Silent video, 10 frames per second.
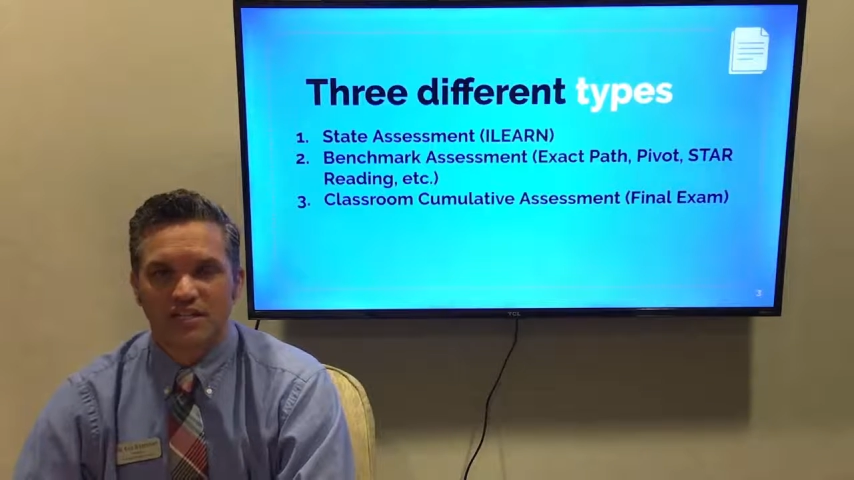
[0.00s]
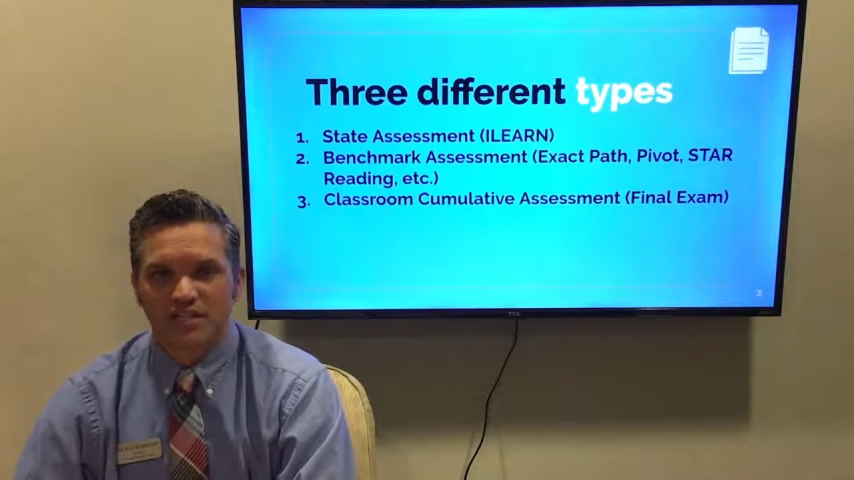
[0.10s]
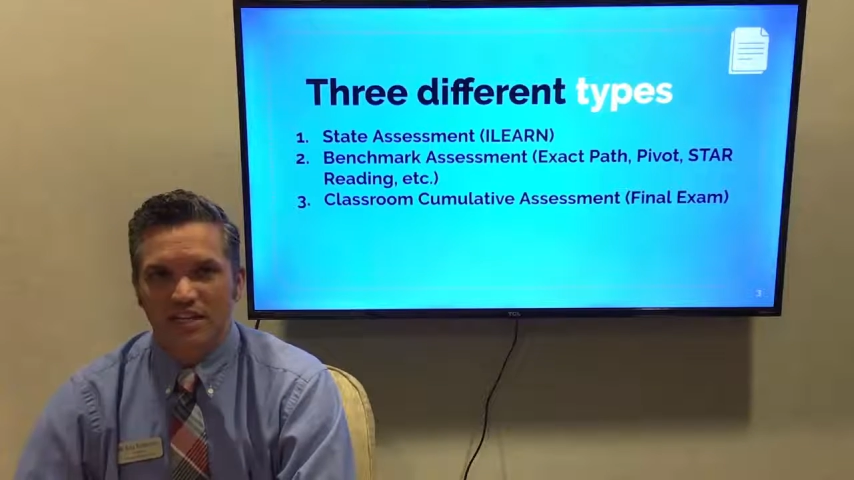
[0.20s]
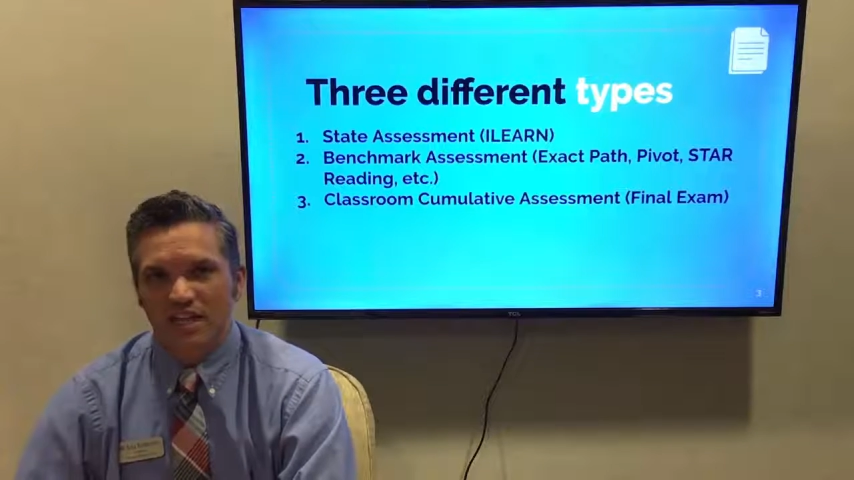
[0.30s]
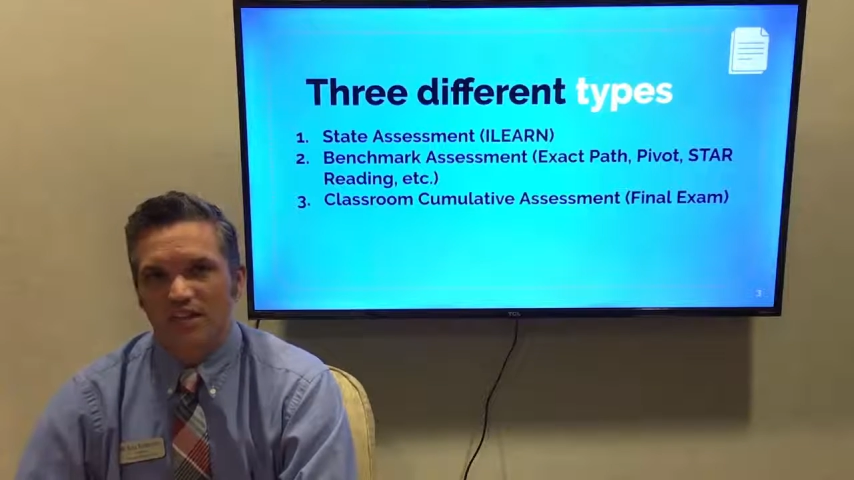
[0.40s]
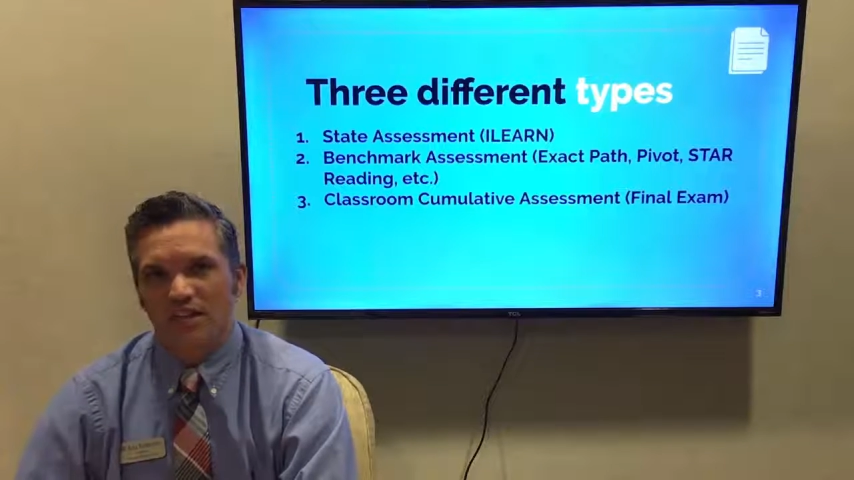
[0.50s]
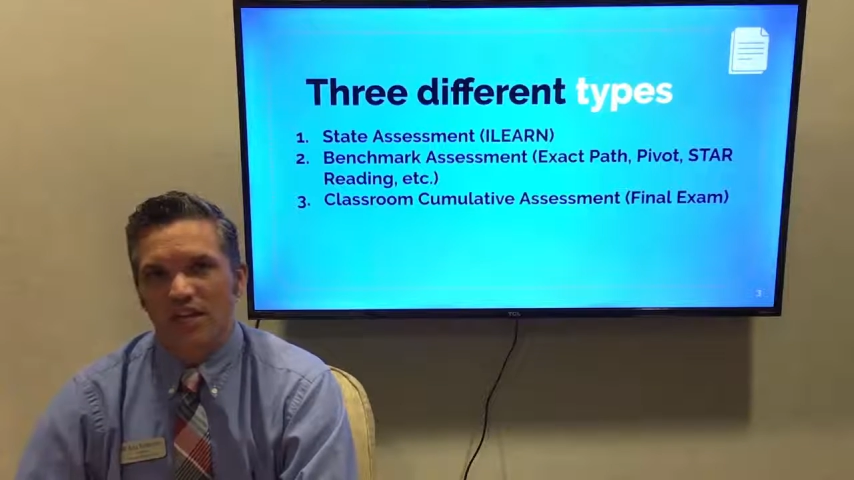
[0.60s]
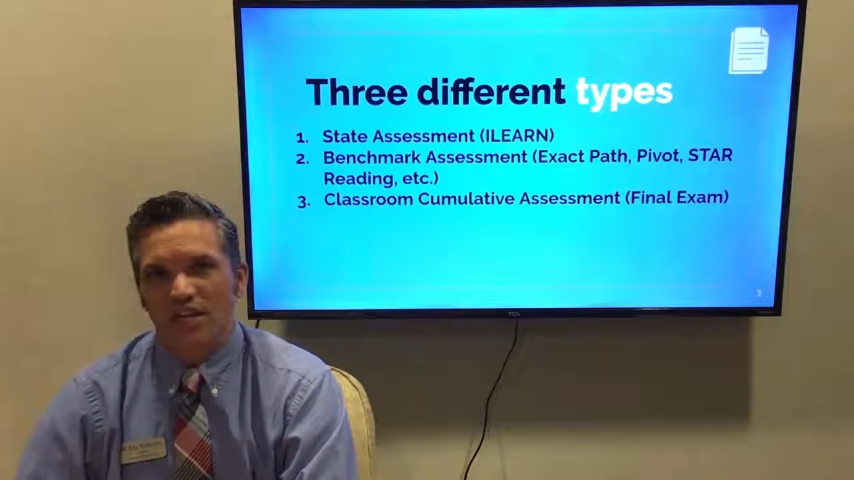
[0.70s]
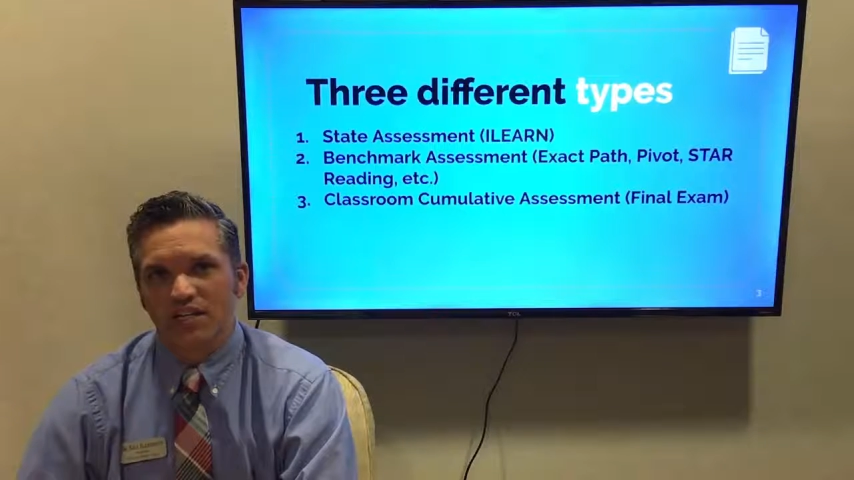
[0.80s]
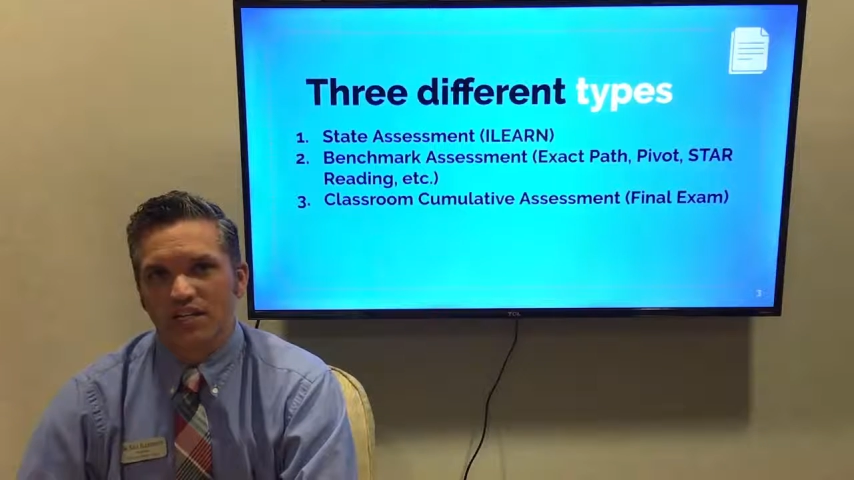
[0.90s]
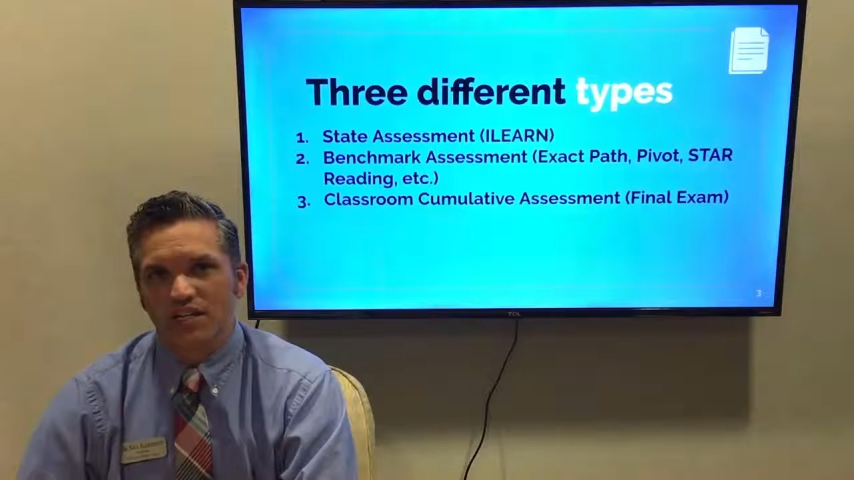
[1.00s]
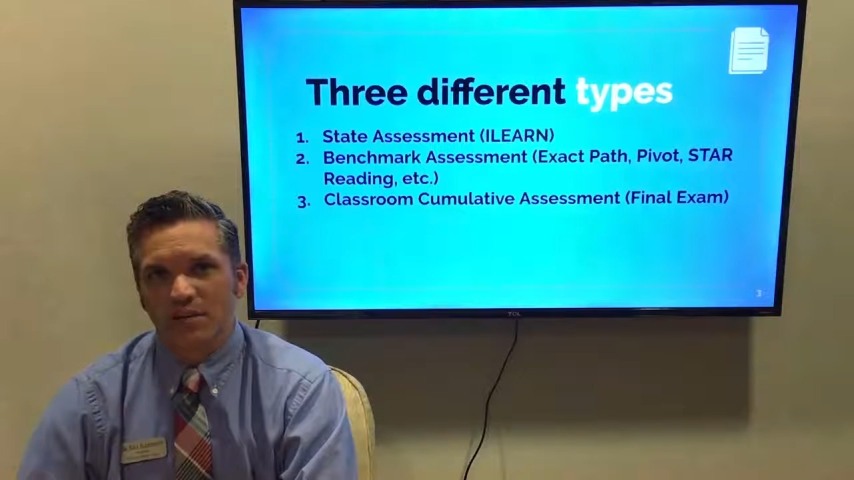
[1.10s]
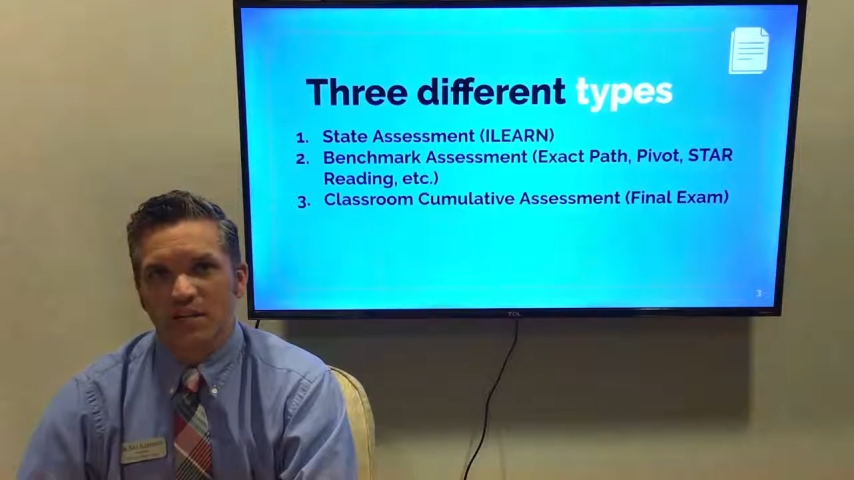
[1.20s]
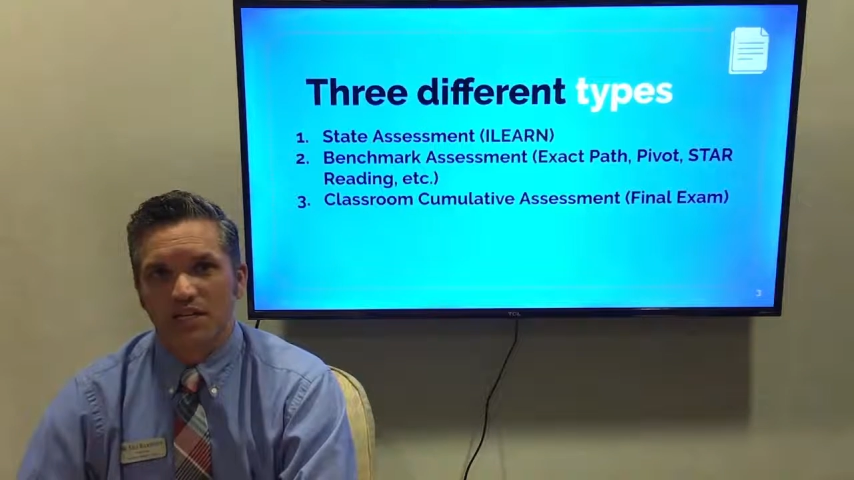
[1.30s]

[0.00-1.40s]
standardized and set by